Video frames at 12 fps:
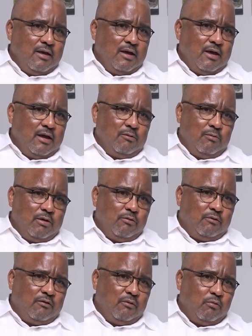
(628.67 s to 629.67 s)
And when you
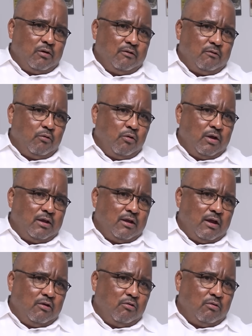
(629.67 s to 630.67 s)
see what is going
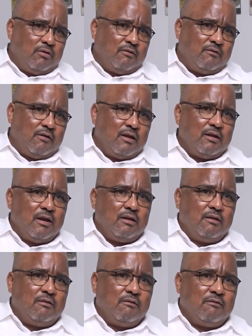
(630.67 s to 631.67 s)
there, you understand
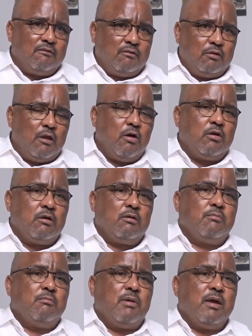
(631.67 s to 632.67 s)
that it is done
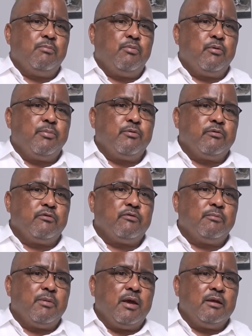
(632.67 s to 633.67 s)
by purpose
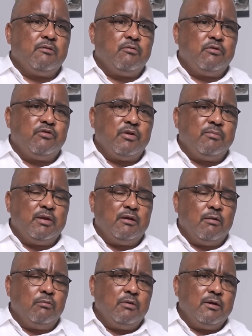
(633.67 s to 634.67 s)
by the regime in
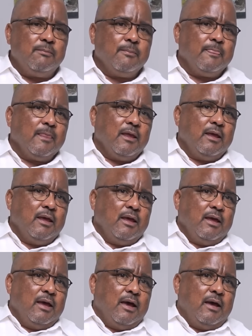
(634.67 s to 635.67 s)
Yaoundé.
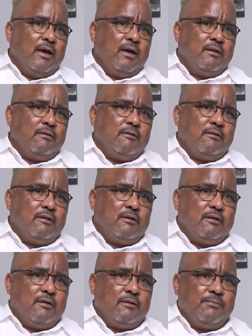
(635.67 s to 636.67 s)
And
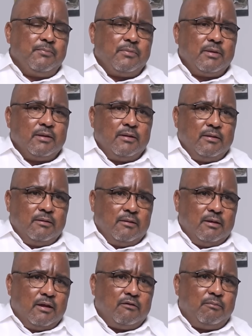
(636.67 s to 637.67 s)
the
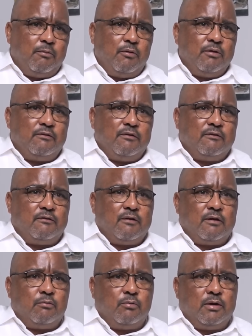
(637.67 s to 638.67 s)
next point is
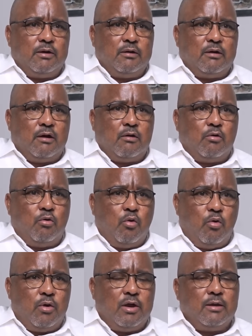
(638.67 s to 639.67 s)
that we are
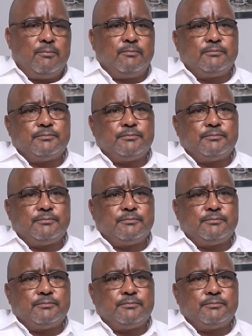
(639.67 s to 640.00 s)
going